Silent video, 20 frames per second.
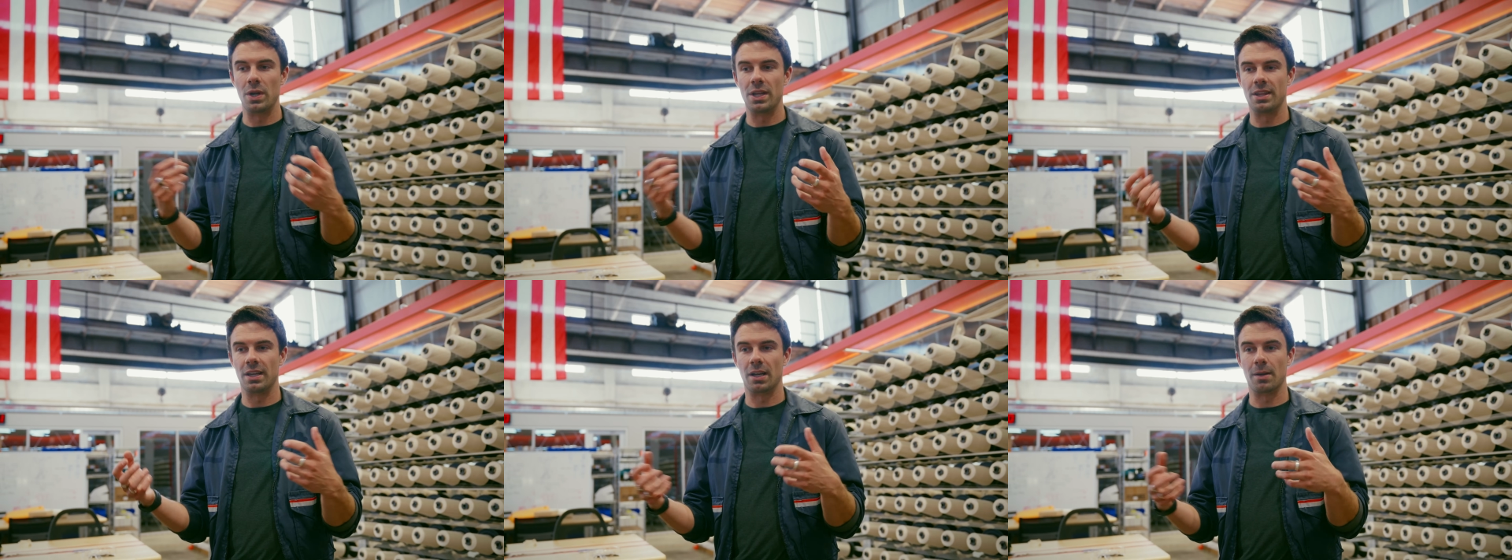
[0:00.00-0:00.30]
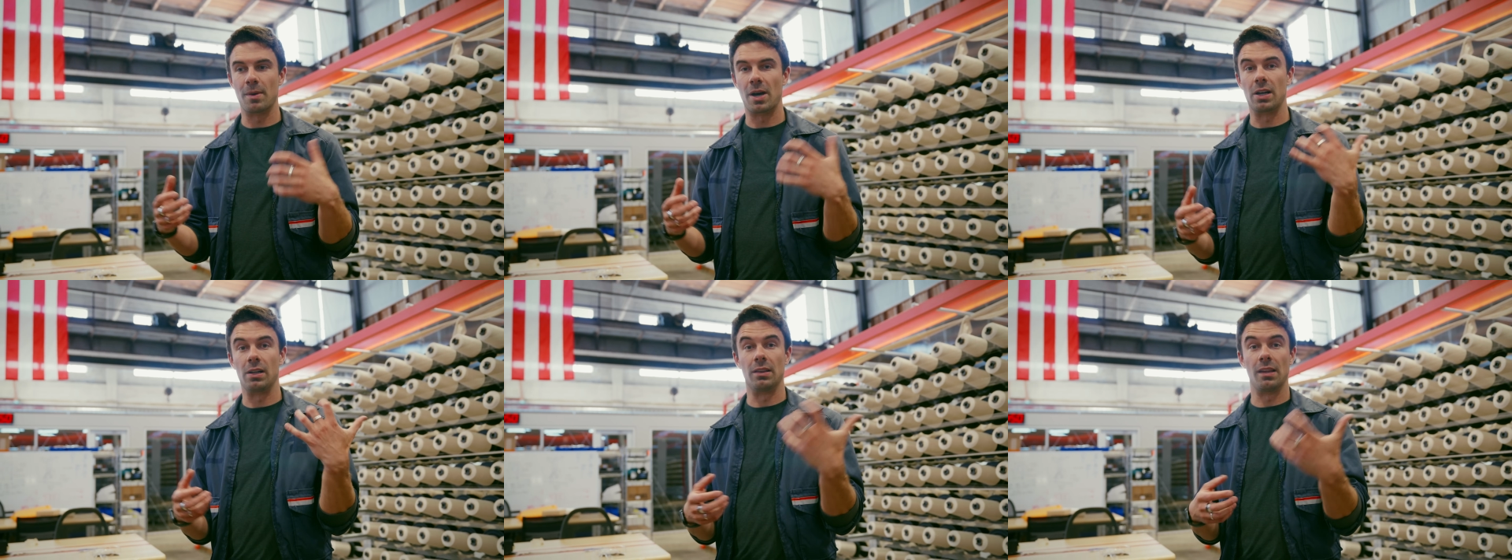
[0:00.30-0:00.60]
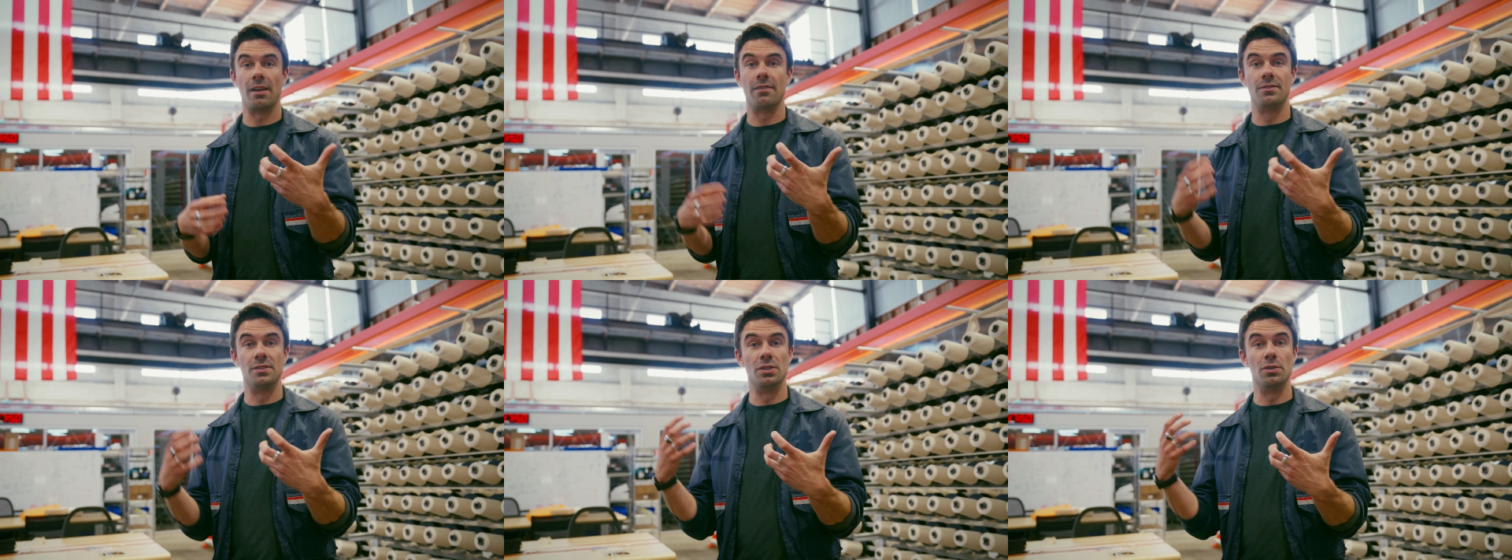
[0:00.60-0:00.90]
we think about a
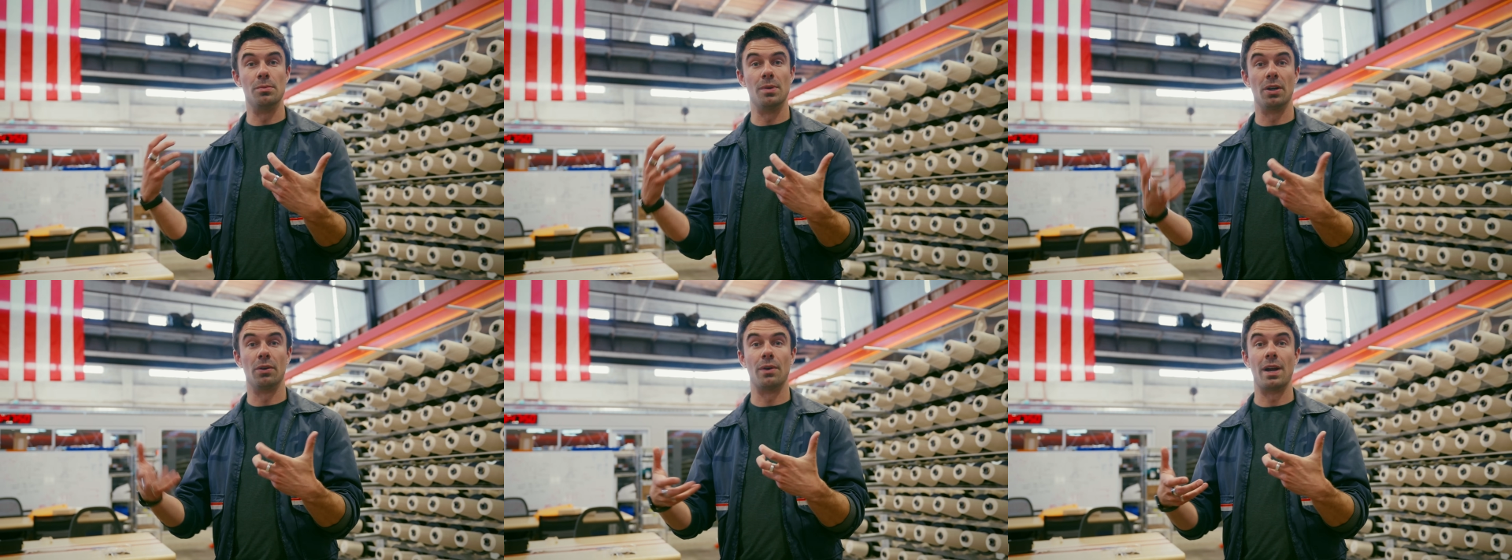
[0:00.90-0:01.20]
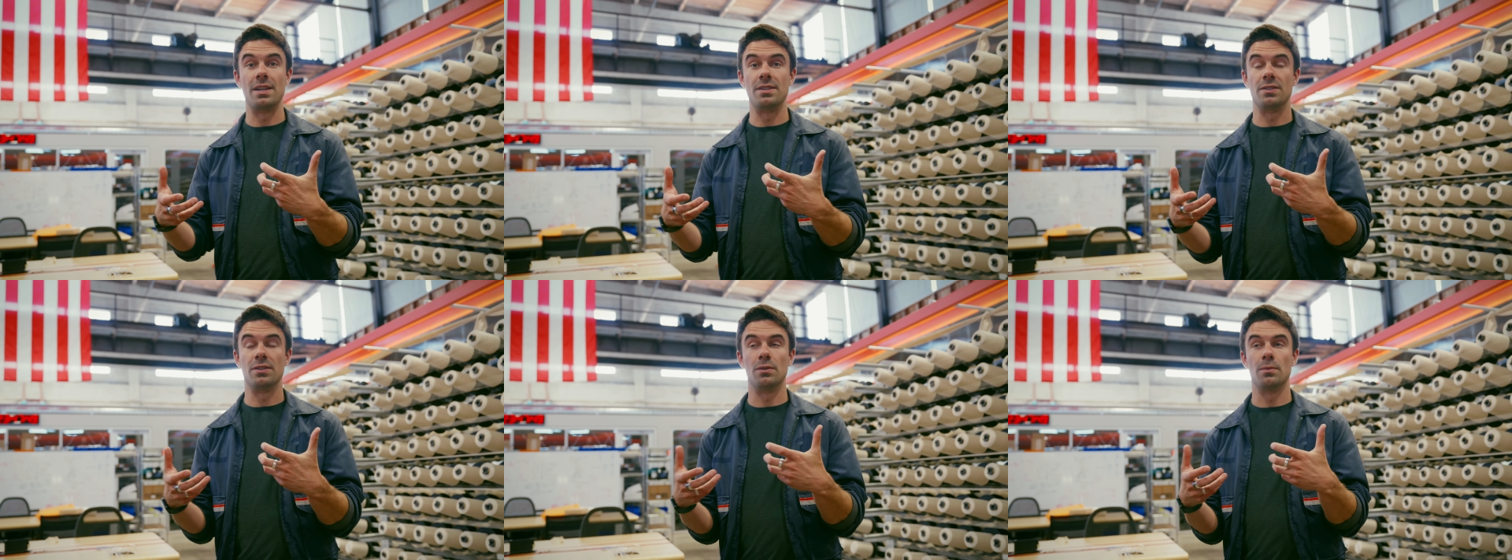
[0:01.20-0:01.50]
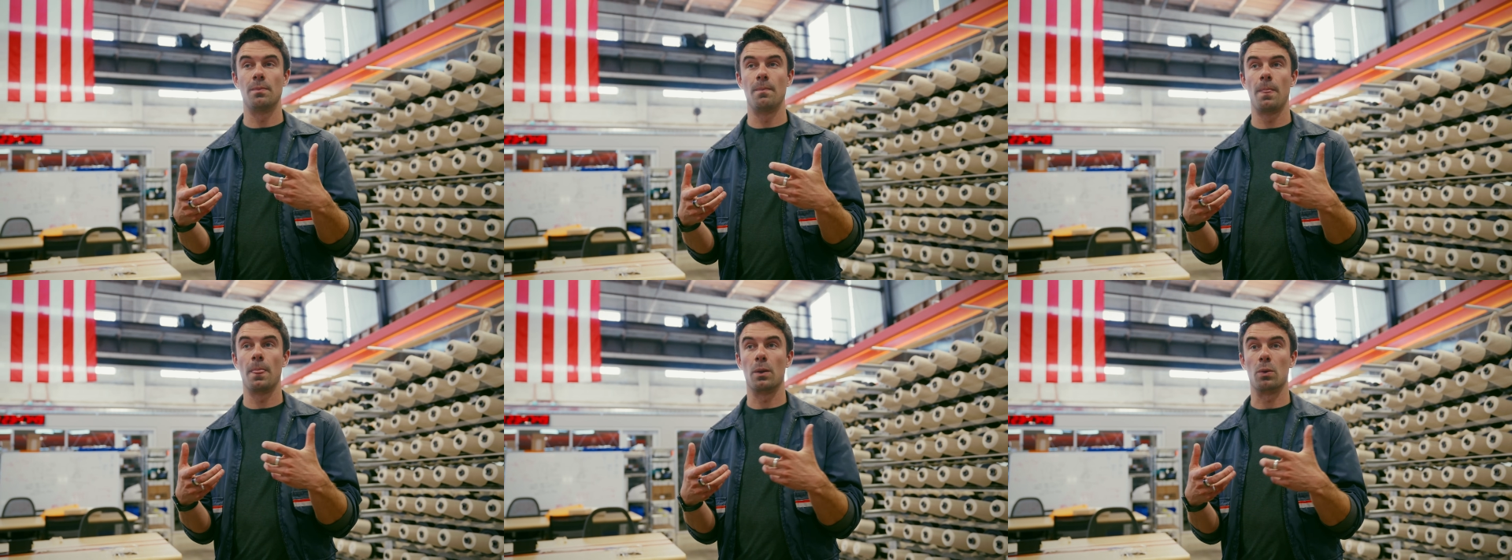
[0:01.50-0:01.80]
left tube and a right
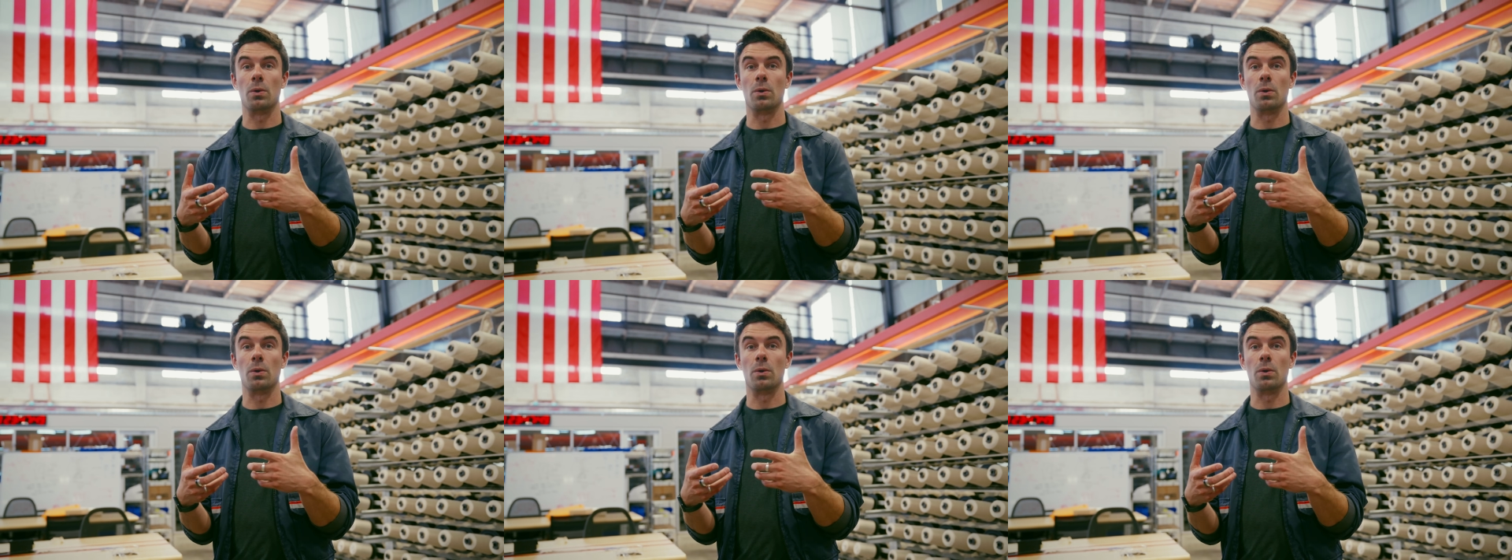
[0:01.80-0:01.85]
tube.